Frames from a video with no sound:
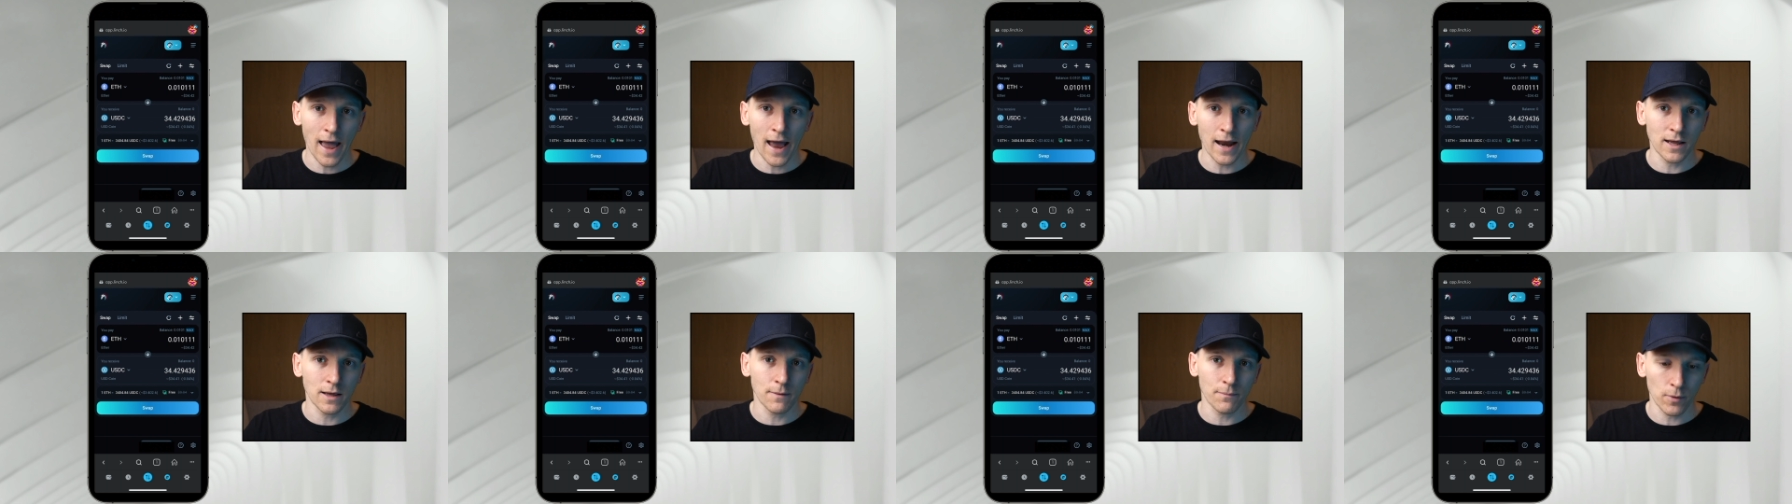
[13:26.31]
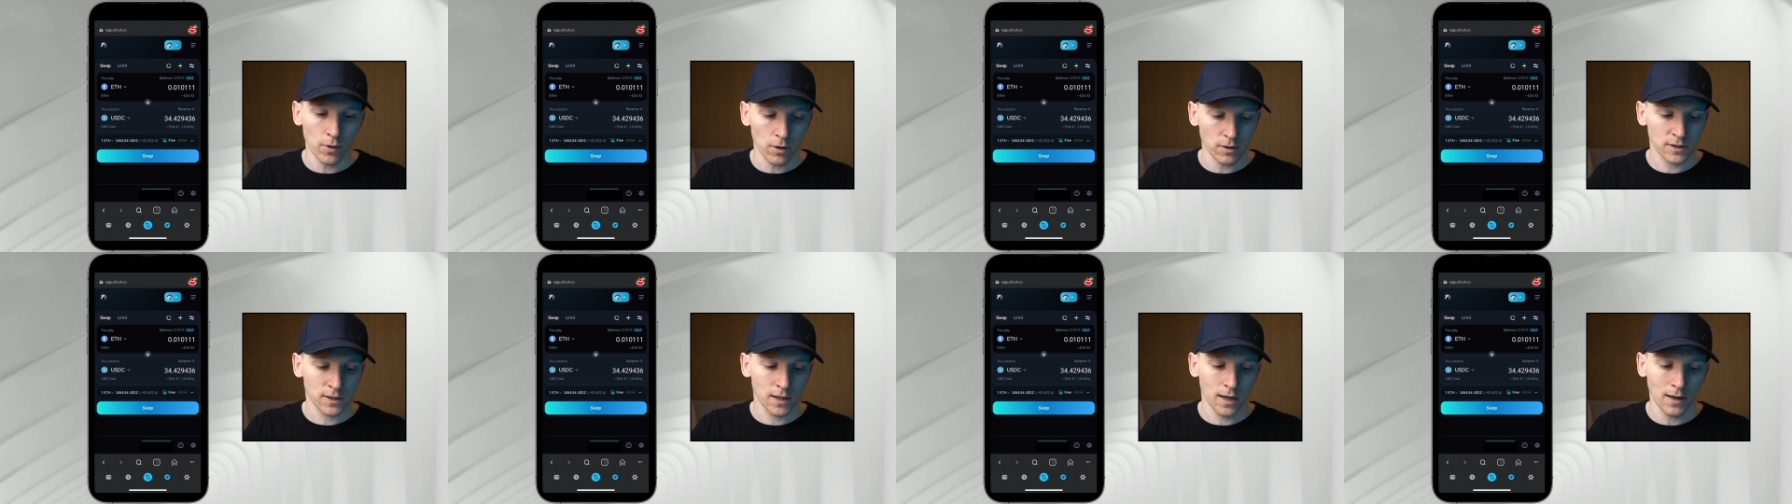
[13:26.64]
any
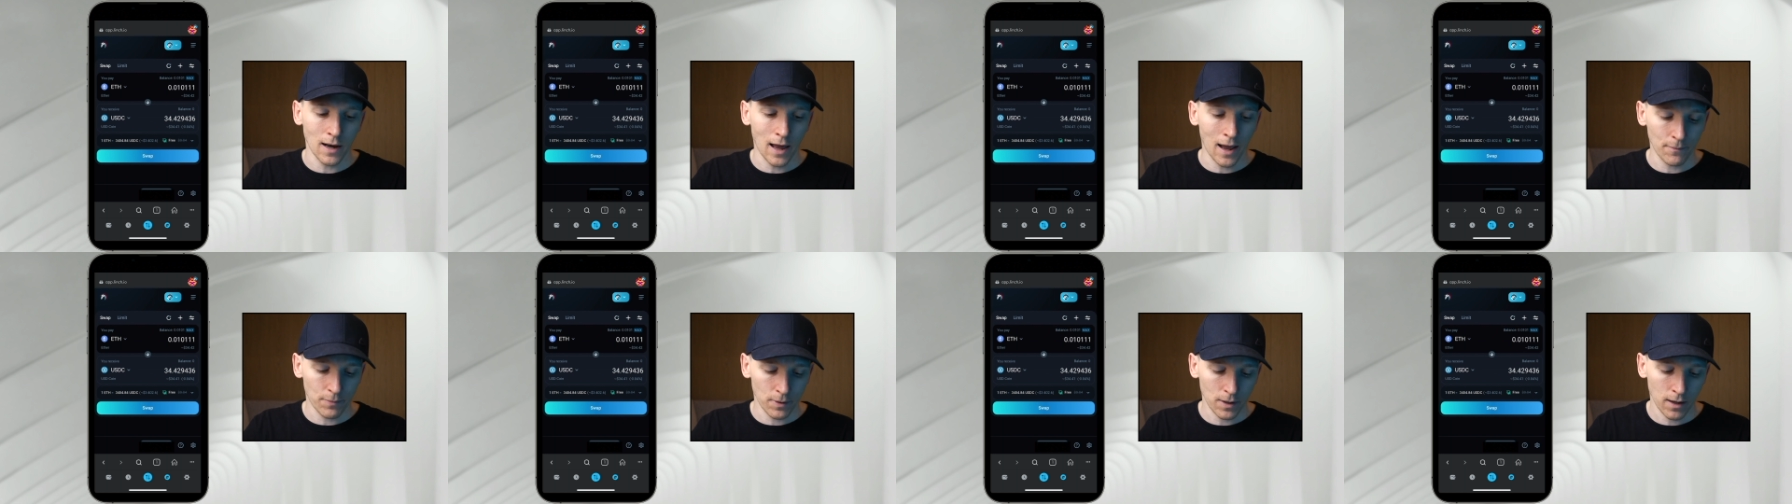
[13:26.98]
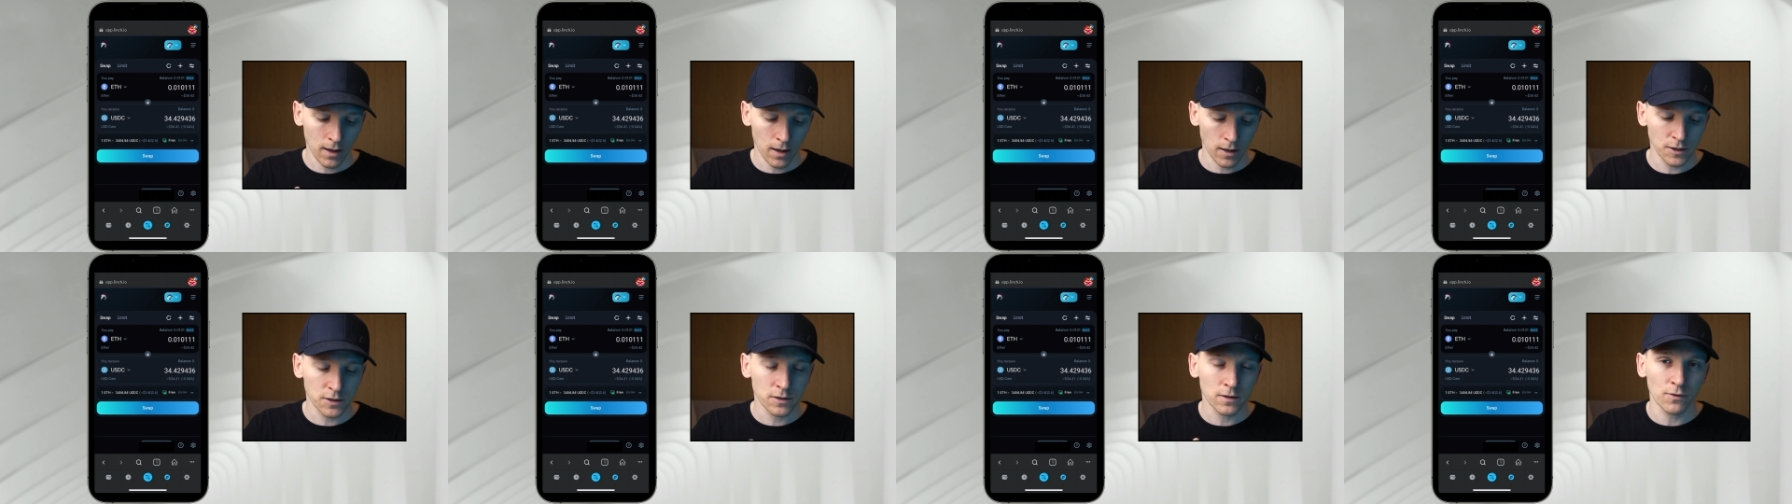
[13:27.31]
blockchain
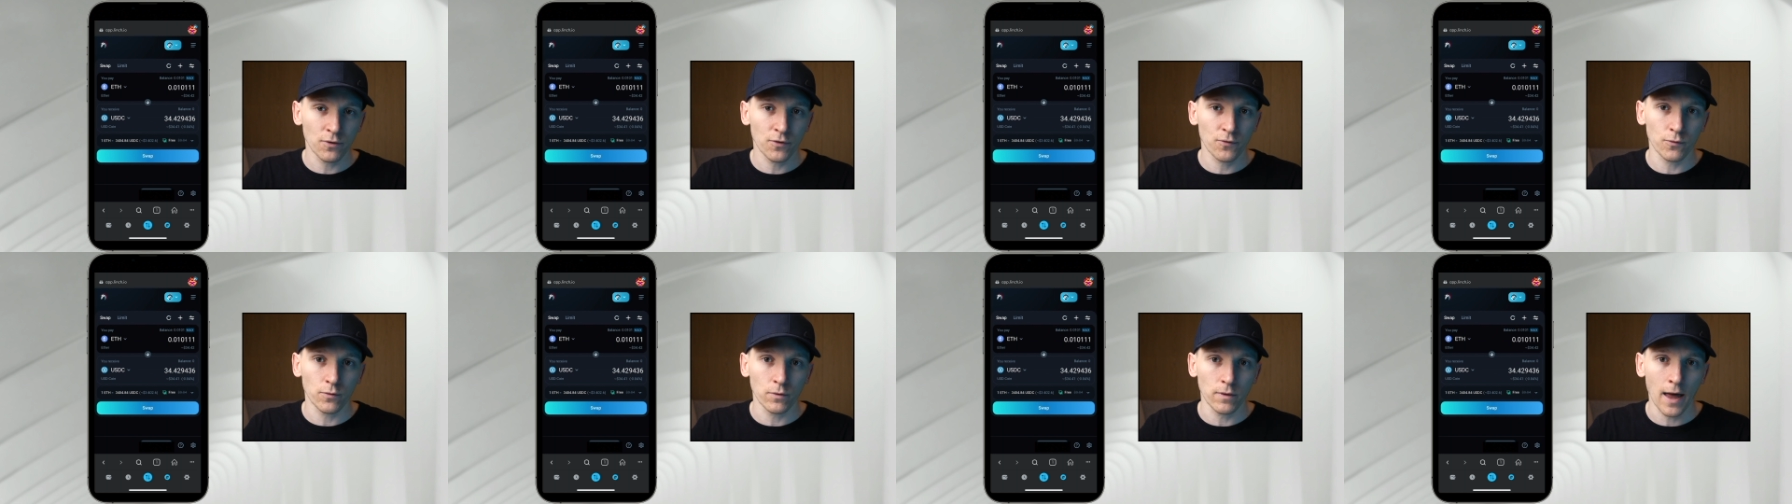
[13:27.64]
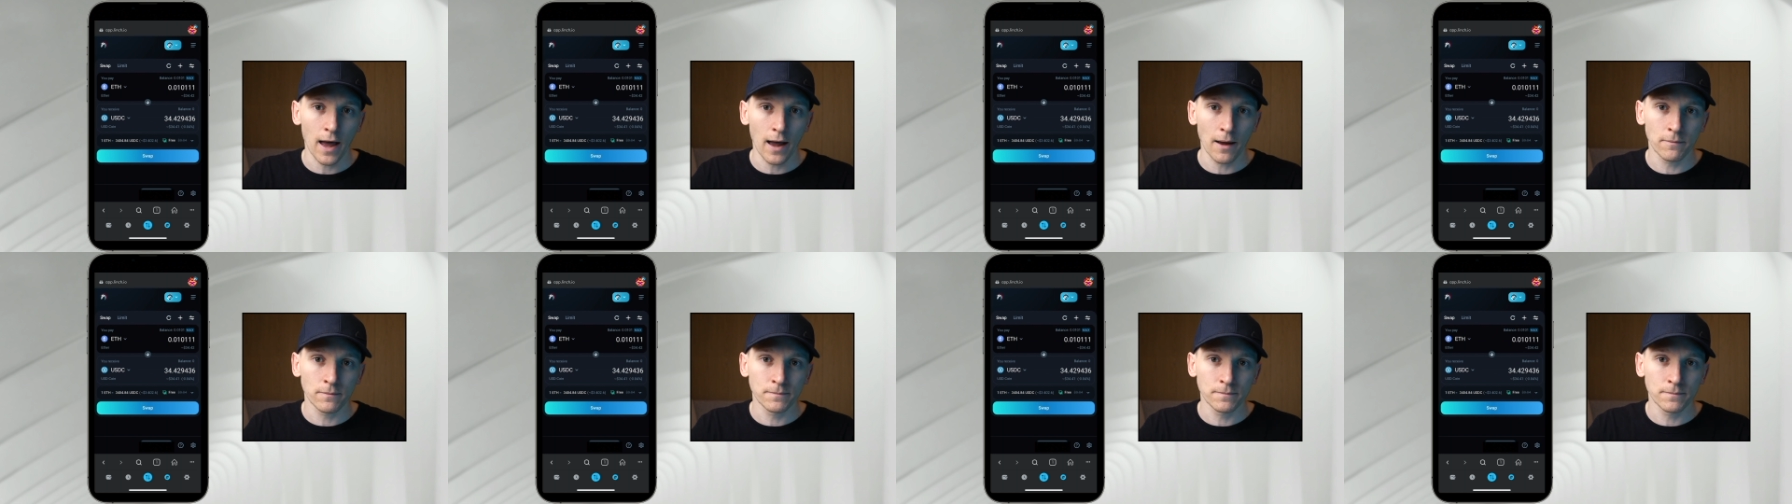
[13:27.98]
application through that.